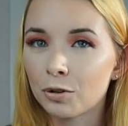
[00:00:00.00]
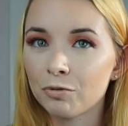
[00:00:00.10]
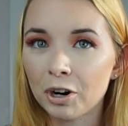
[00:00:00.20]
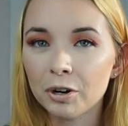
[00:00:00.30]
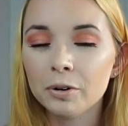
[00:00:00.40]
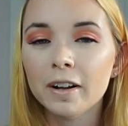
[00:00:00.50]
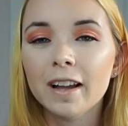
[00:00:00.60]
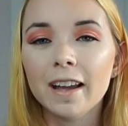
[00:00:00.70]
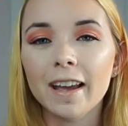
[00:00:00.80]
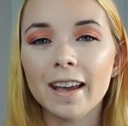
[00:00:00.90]
in a row
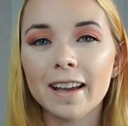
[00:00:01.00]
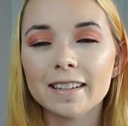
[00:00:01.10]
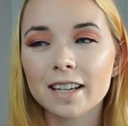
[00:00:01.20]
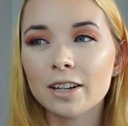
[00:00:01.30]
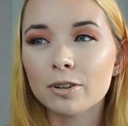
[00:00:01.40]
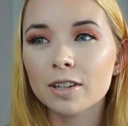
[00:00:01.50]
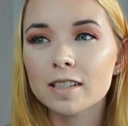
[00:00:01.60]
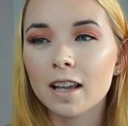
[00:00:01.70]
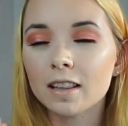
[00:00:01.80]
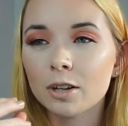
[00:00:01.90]
and I
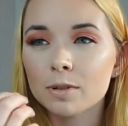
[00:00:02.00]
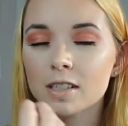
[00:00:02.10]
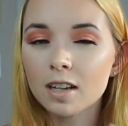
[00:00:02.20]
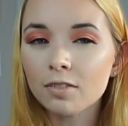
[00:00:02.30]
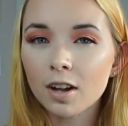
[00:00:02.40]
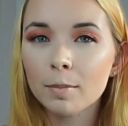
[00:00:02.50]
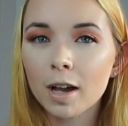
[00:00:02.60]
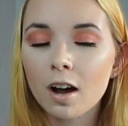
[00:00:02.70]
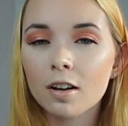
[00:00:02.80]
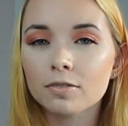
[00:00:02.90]
noticed that there was stuff
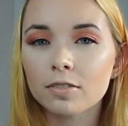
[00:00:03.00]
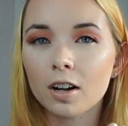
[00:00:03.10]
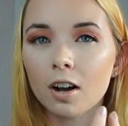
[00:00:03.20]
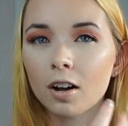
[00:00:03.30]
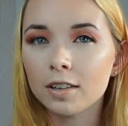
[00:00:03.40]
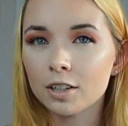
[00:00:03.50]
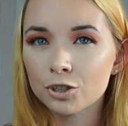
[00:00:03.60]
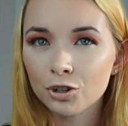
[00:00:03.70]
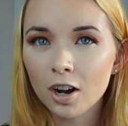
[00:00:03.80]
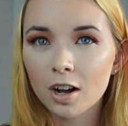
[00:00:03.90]
coming off on the
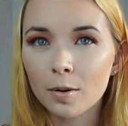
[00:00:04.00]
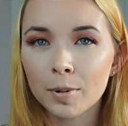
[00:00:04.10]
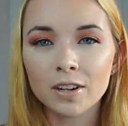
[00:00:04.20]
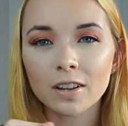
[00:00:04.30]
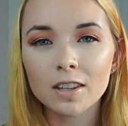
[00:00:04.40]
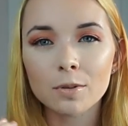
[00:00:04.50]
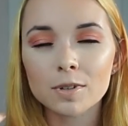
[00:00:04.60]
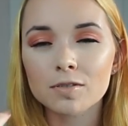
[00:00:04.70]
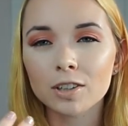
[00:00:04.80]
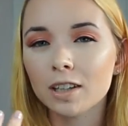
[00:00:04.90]
straw but nothing
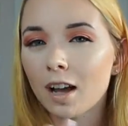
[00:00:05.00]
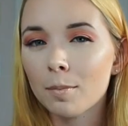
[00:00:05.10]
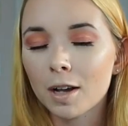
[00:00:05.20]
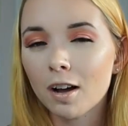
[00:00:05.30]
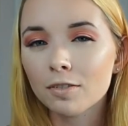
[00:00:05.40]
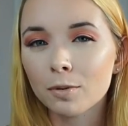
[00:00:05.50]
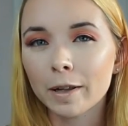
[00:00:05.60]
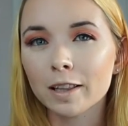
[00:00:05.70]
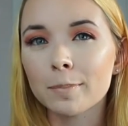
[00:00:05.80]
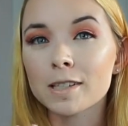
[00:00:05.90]
was really coming off on
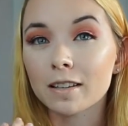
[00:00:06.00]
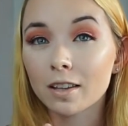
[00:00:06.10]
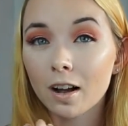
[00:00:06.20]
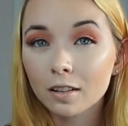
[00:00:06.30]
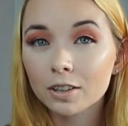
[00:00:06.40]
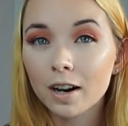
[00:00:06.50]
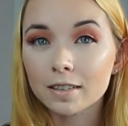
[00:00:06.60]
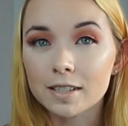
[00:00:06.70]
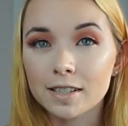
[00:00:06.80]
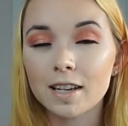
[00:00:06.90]
my lips like the color
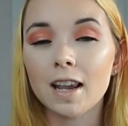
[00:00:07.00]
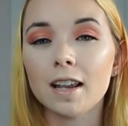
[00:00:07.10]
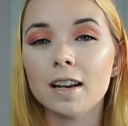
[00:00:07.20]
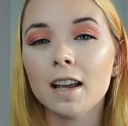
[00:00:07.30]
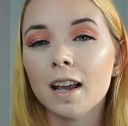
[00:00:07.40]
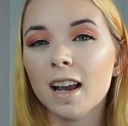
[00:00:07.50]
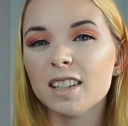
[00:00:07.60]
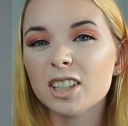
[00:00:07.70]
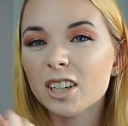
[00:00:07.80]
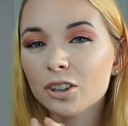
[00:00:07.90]
had stayed
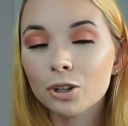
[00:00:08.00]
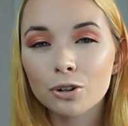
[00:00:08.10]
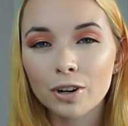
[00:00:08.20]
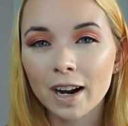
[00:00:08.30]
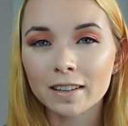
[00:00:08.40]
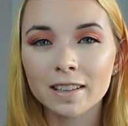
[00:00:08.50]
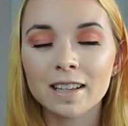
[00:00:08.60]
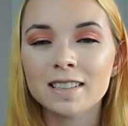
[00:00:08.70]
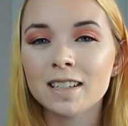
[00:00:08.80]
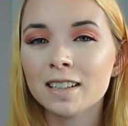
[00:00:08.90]
it didn't look crackly
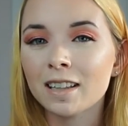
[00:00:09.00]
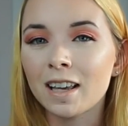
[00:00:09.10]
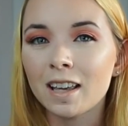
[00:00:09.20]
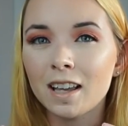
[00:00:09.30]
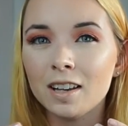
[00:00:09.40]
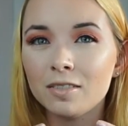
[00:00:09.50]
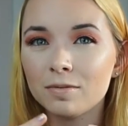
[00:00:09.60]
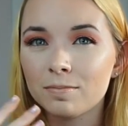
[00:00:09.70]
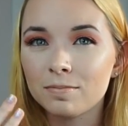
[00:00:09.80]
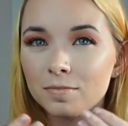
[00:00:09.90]
it didn't like
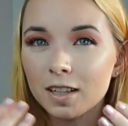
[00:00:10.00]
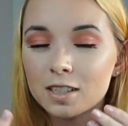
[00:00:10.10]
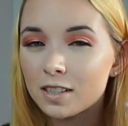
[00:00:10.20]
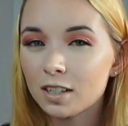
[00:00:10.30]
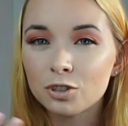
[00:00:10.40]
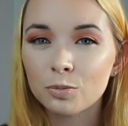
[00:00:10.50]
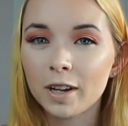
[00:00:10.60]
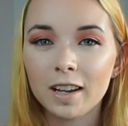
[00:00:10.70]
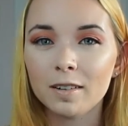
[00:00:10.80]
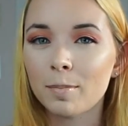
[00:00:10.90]
in
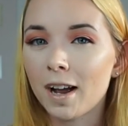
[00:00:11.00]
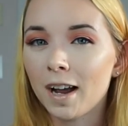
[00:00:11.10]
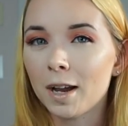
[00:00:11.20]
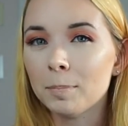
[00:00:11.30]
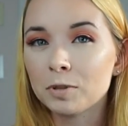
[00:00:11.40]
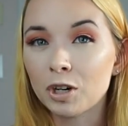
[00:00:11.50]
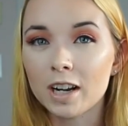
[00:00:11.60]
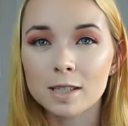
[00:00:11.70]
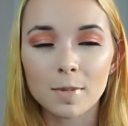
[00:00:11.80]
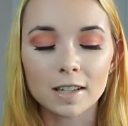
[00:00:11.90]
accentuate my
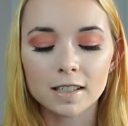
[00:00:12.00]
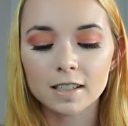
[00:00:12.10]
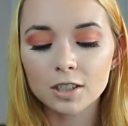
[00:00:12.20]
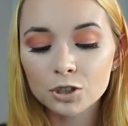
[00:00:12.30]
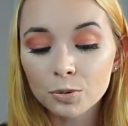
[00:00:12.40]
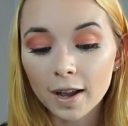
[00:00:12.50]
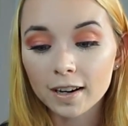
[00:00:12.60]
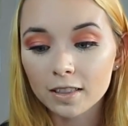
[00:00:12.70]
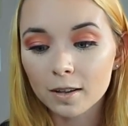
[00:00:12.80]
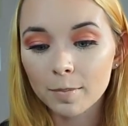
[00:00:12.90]
dry spots. It didn't do
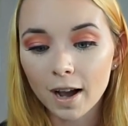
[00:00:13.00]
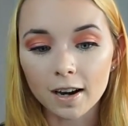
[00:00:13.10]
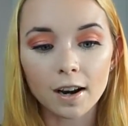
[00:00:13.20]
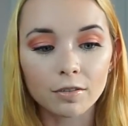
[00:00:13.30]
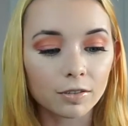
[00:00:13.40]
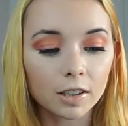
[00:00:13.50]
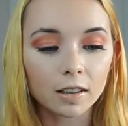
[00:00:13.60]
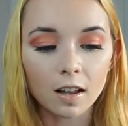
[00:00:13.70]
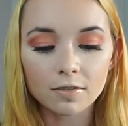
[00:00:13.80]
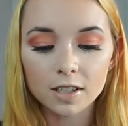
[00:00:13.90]
anything bad. I really
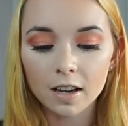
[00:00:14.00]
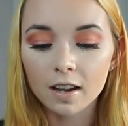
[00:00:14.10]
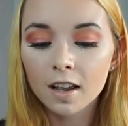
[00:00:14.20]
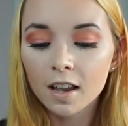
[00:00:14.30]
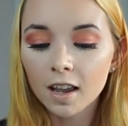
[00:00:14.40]
loved it.